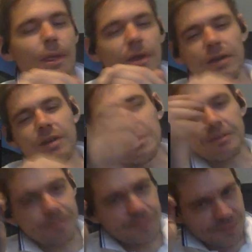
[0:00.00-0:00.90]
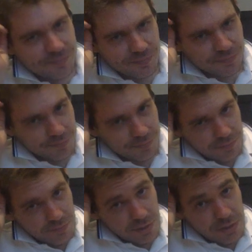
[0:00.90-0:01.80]
Yeah,
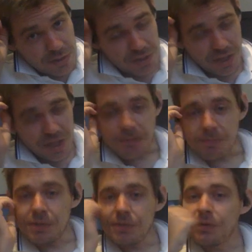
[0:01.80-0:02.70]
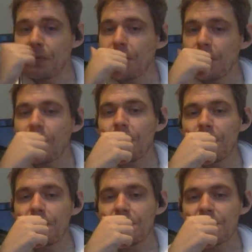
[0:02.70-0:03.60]
the steam.
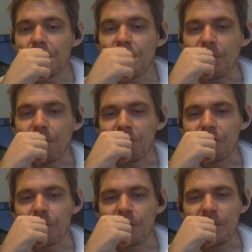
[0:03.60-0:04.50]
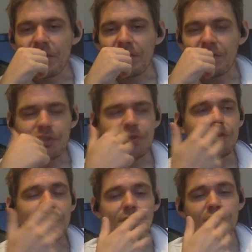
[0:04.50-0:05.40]
The steam coming from the planet. It shows you
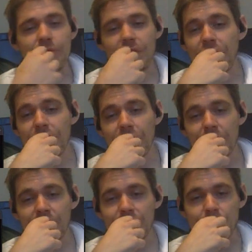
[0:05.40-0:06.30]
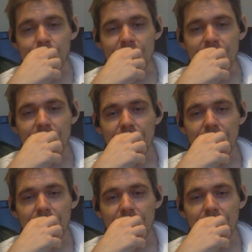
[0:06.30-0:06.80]
there must be heat coming from somewhere.